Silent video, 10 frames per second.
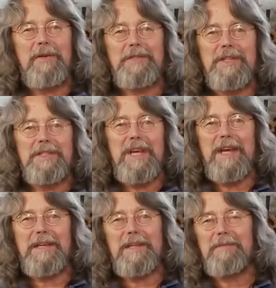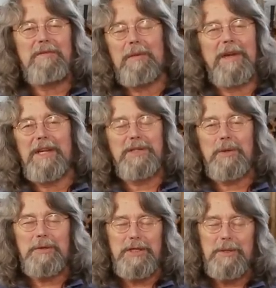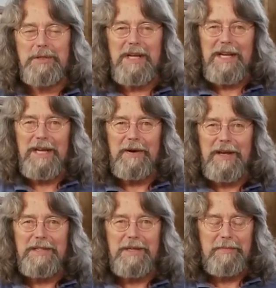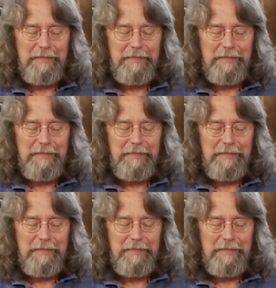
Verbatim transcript: often take a minute or two to clear it.